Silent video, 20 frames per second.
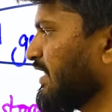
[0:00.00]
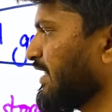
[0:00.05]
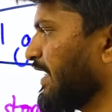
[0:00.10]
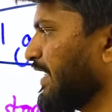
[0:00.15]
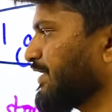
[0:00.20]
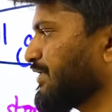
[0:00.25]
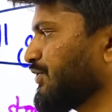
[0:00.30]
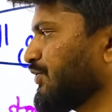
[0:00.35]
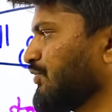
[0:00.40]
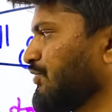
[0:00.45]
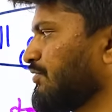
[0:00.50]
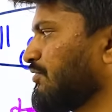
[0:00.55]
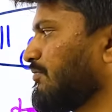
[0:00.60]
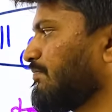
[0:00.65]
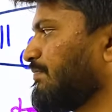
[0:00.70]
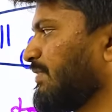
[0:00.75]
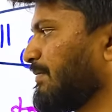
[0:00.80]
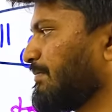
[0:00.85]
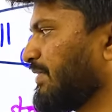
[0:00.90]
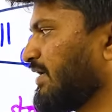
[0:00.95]
cashew,
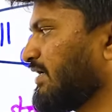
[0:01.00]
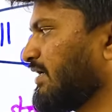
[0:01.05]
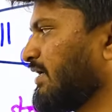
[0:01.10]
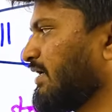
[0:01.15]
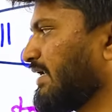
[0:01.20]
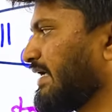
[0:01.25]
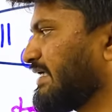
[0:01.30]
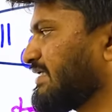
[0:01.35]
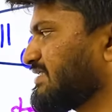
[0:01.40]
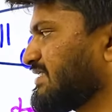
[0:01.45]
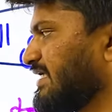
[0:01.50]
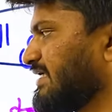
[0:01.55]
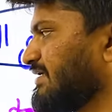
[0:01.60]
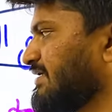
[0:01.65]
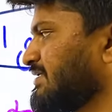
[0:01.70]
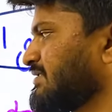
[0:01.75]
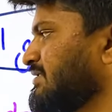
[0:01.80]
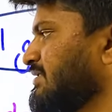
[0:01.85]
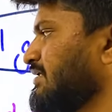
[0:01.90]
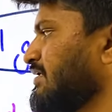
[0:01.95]
papaya, red
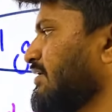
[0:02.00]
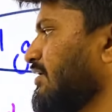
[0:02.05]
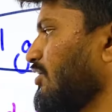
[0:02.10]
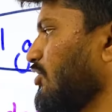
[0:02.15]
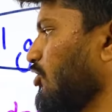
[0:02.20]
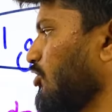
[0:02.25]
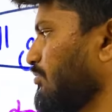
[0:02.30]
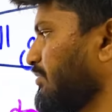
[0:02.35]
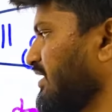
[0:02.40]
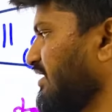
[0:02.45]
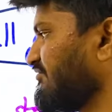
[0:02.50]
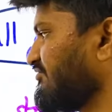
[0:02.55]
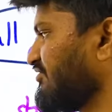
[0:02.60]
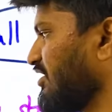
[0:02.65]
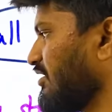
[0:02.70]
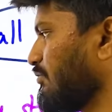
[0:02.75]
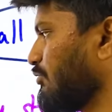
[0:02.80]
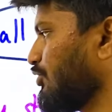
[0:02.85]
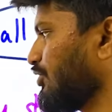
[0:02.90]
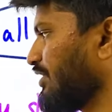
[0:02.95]
sanders. How many of
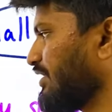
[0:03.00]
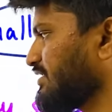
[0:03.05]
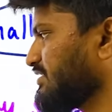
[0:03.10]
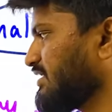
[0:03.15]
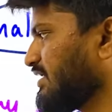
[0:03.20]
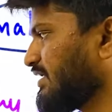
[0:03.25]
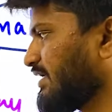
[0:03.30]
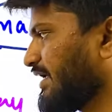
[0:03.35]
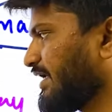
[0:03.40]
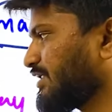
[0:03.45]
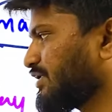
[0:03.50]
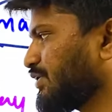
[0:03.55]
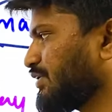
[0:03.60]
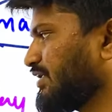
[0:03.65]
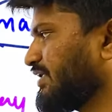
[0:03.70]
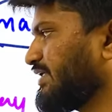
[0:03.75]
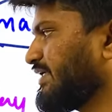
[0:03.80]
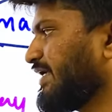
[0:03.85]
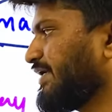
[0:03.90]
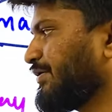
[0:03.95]
the above trees are
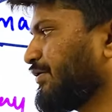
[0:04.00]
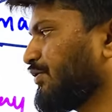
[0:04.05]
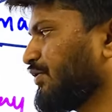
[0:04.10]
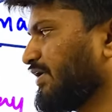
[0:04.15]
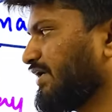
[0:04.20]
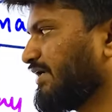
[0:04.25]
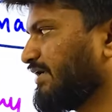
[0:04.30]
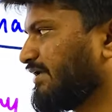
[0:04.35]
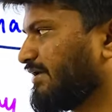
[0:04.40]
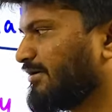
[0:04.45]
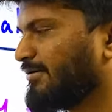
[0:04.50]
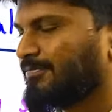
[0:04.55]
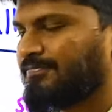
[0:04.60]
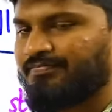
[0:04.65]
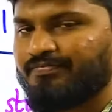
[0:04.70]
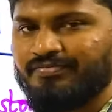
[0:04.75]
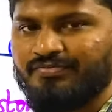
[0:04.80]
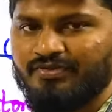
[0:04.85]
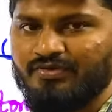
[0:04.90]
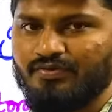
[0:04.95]
actually native to India?
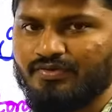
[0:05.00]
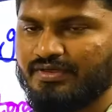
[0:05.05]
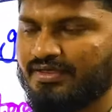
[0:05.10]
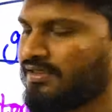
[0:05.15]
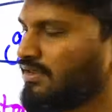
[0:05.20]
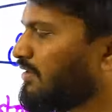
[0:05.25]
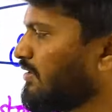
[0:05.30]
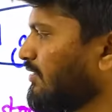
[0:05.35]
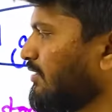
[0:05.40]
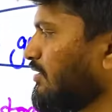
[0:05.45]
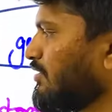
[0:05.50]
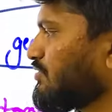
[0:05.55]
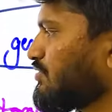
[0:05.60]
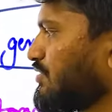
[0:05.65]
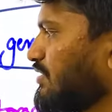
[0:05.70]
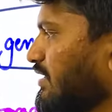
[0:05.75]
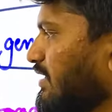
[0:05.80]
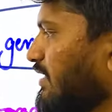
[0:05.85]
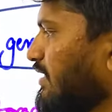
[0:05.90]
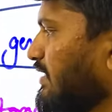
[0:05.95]
Okay,
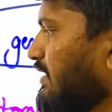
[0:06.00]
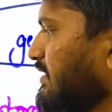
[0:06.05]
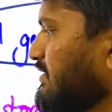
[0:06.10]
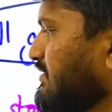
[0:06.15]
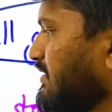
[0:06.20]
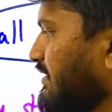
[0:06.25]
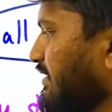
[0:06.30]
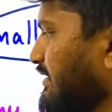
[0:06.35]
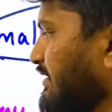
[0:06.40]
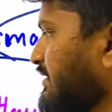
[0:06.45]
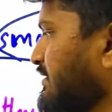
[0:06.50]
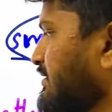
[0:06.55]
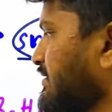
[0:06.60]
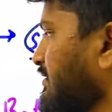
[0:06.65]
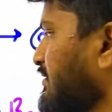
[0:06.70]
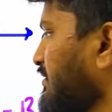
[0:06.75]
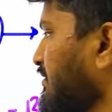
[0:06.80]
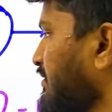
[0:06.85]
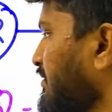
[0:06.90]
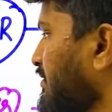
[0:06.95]
so the correct answer here is
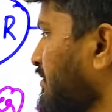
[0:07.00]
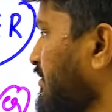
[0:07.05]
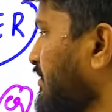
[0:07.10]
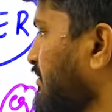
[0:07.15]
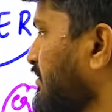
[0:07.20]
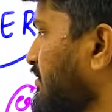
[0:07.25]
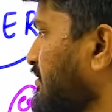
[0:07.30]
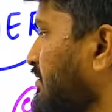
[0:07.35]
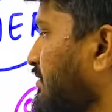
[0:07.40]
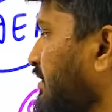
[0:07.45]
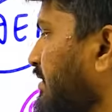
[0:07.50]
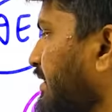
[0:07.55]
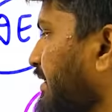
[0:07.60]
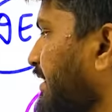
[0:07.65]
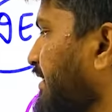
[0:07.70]
3,